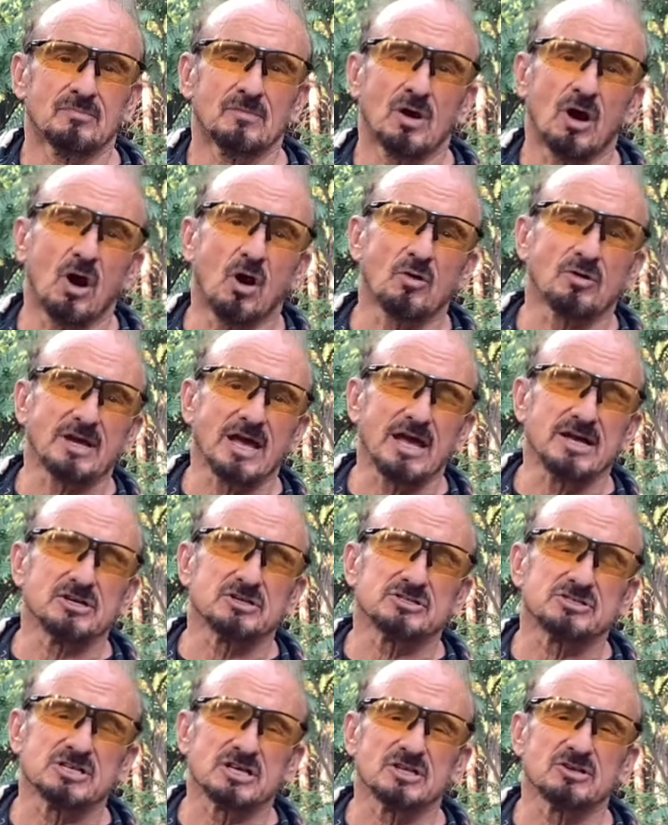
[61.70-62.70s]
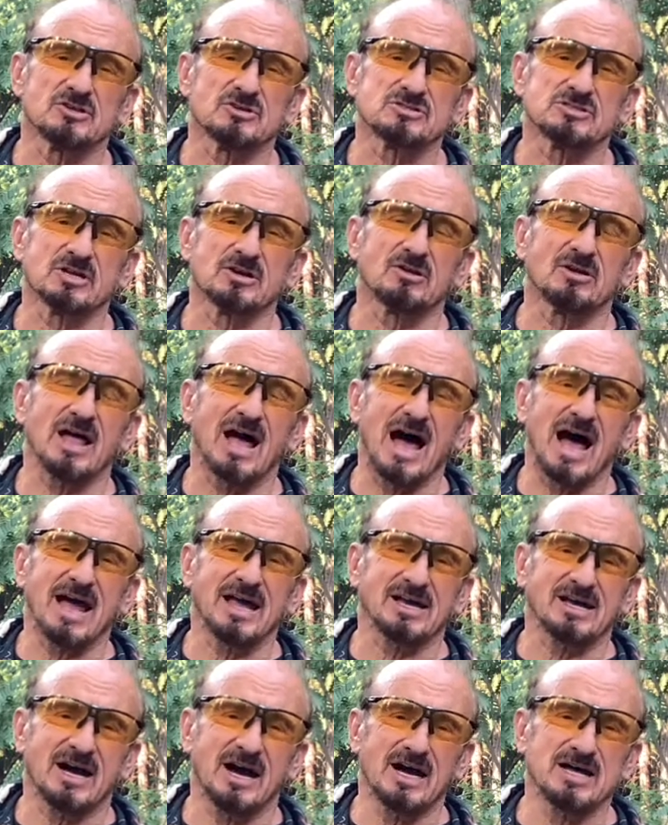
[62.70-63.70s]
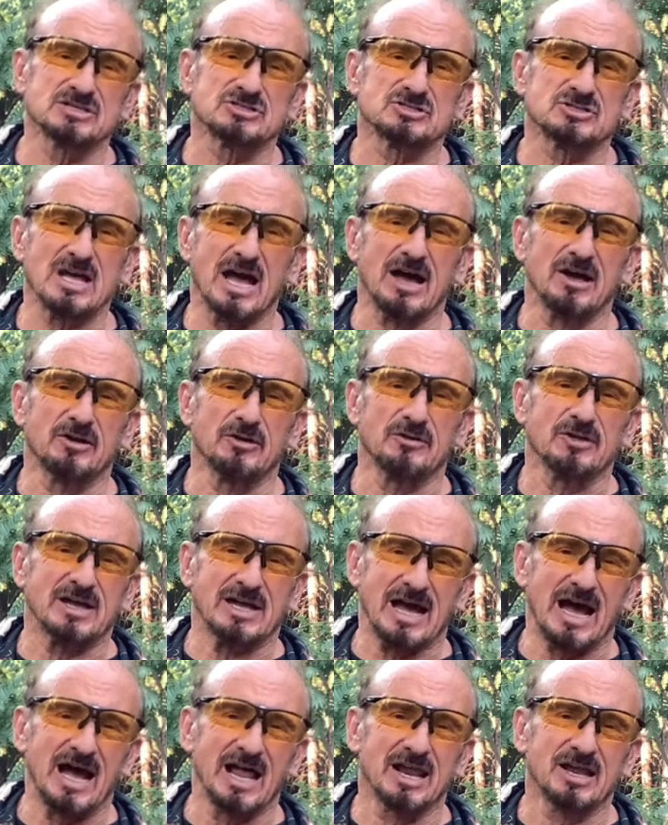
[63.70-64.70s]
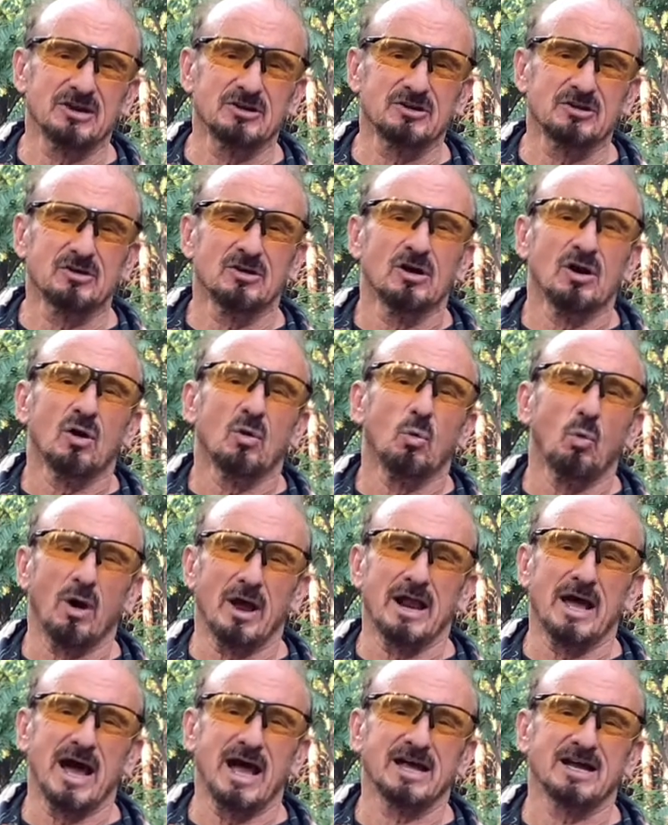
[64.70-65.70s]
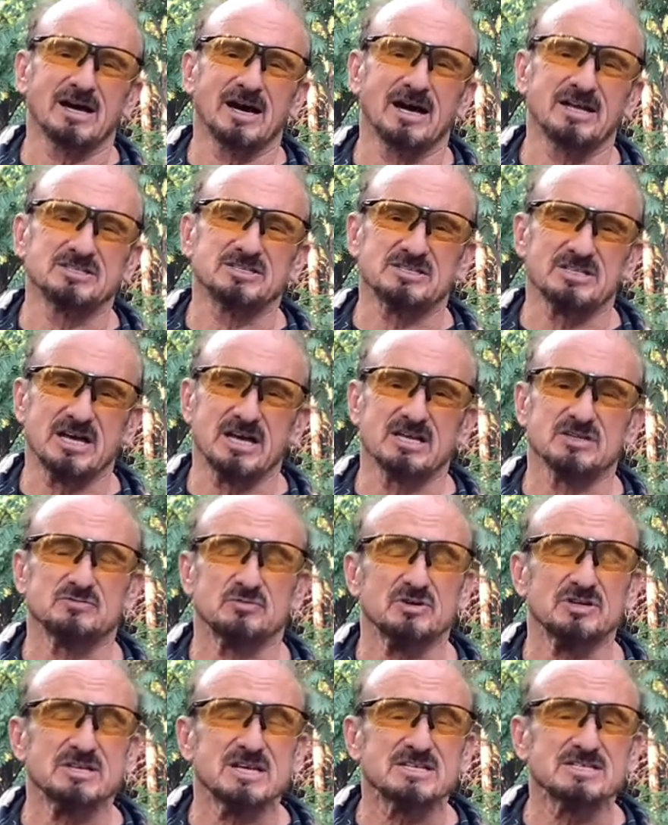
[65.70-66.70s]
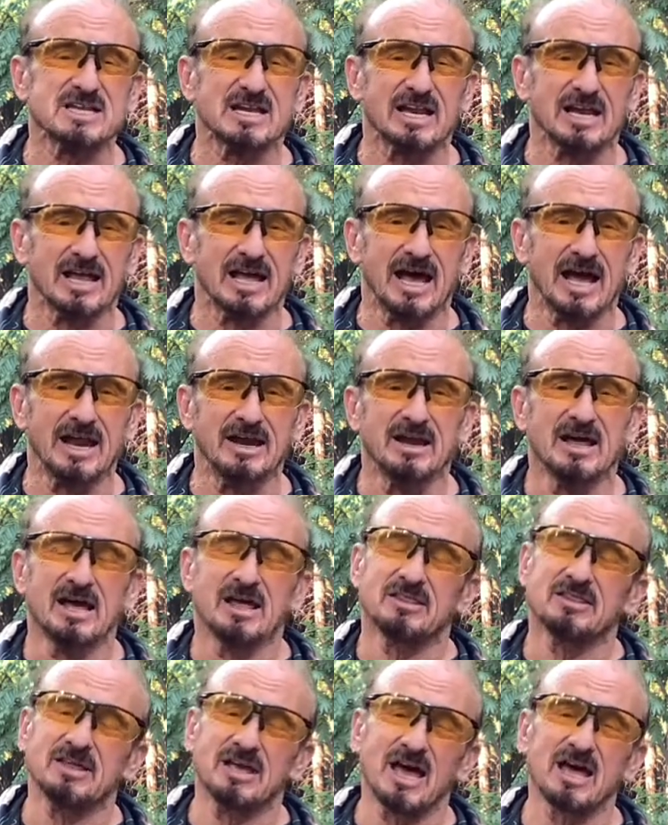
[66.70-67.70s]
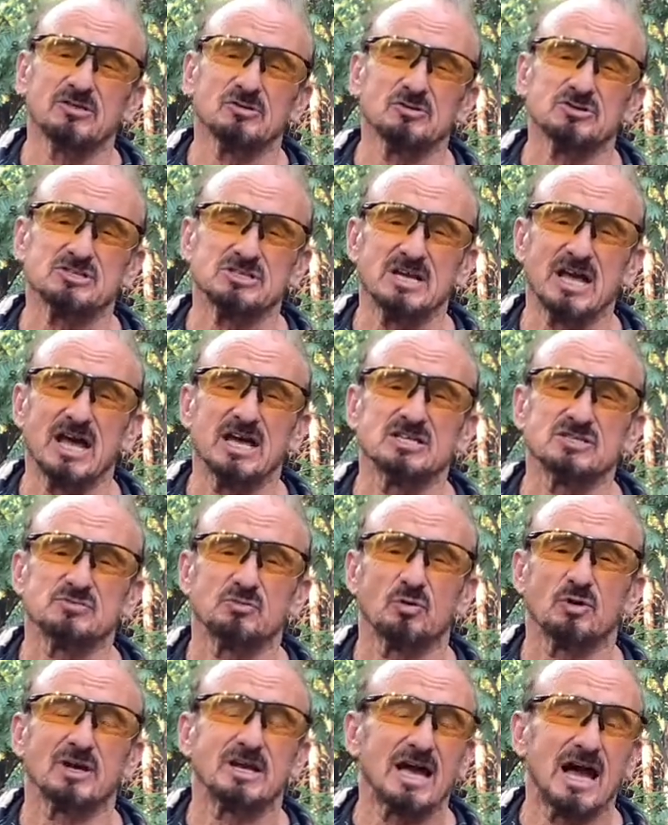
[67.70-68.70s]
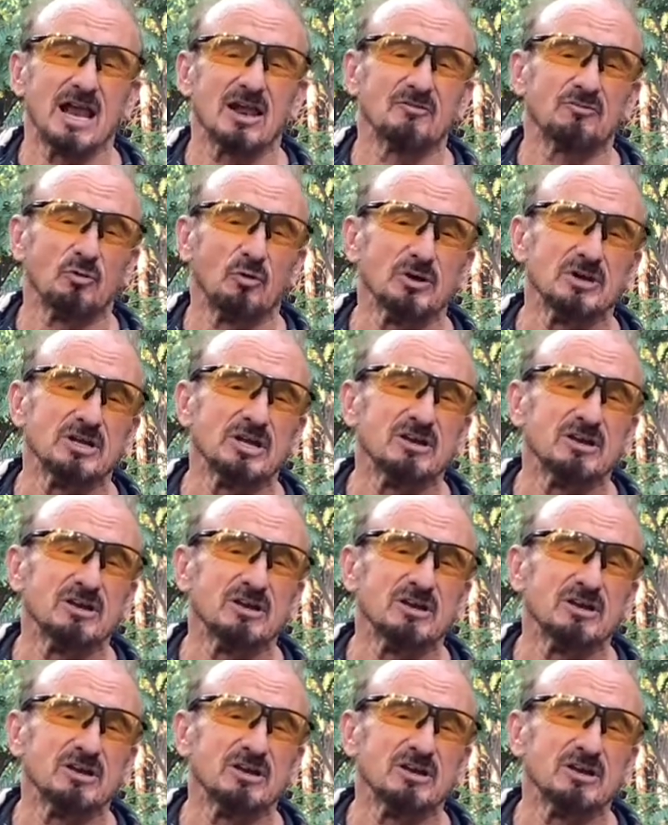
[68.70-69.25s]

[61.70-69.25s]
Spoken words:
Okay, you see those little icons down on the calendar? One icon stands for Disneyland, the other stands for California